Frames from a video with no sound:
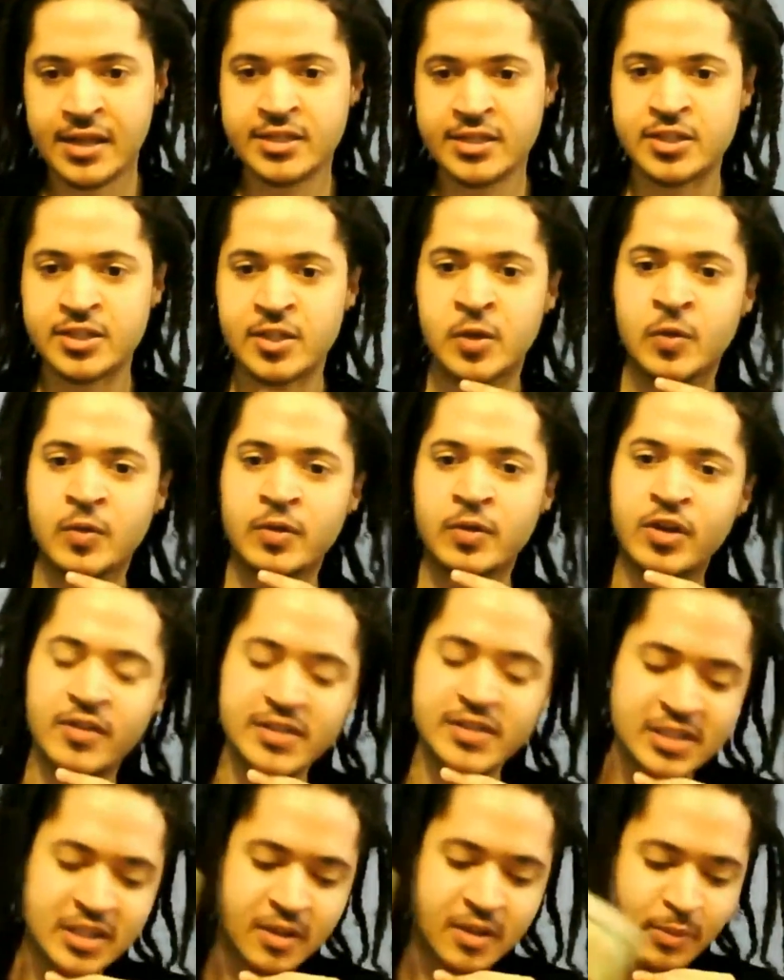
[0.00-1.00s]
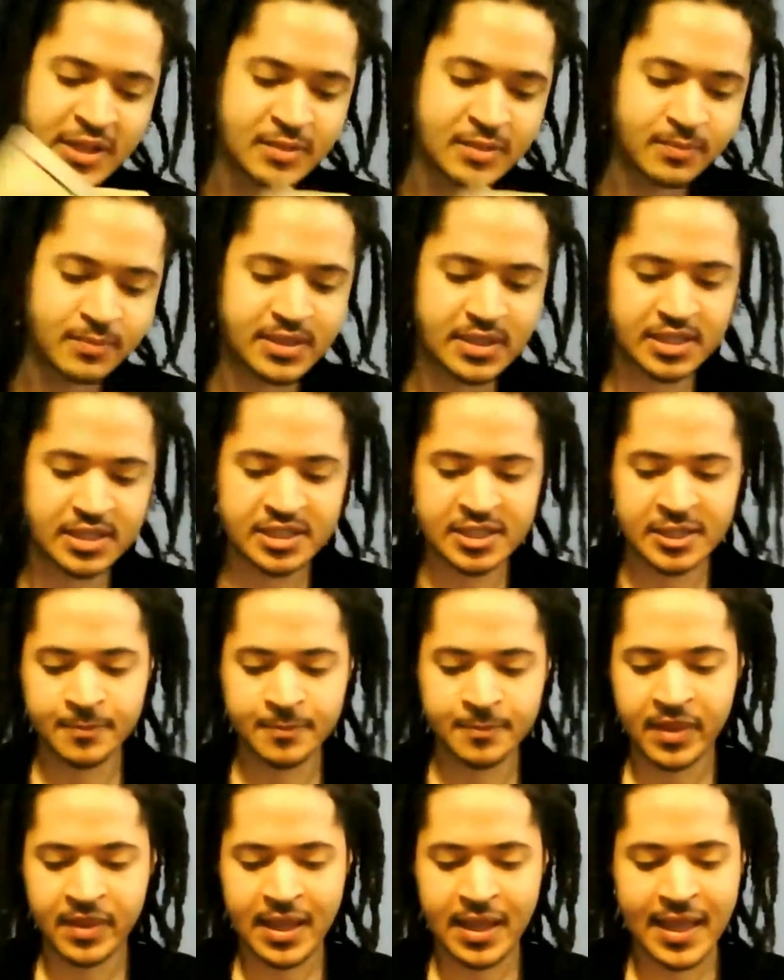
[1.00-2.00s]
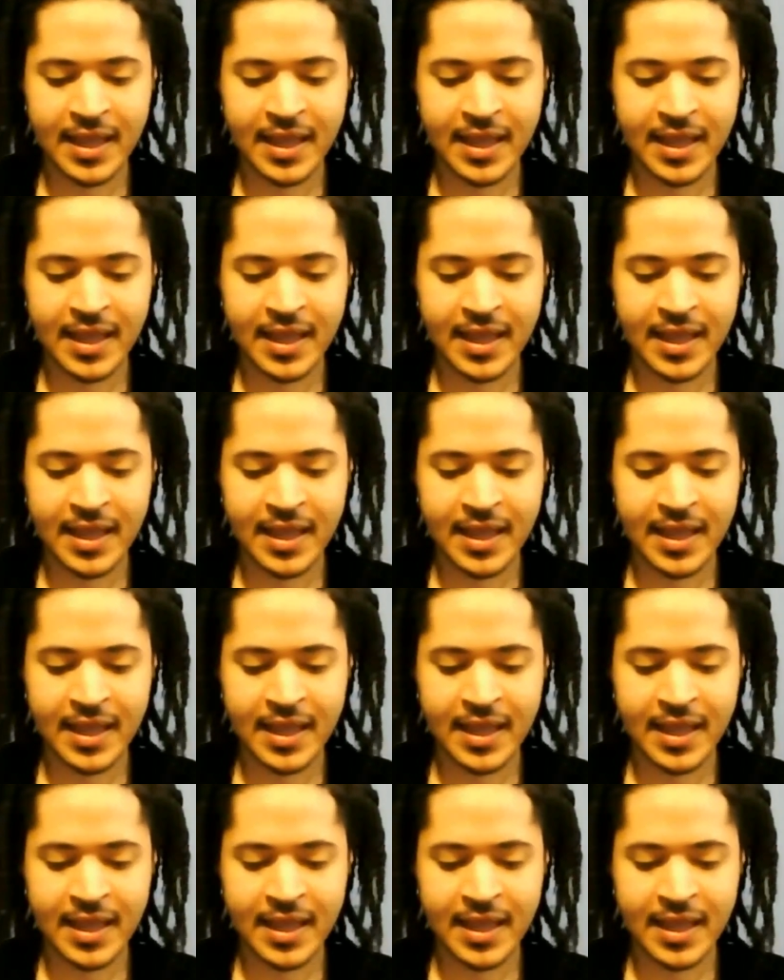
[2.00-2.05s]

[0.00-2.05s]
So, you know, this is the present position.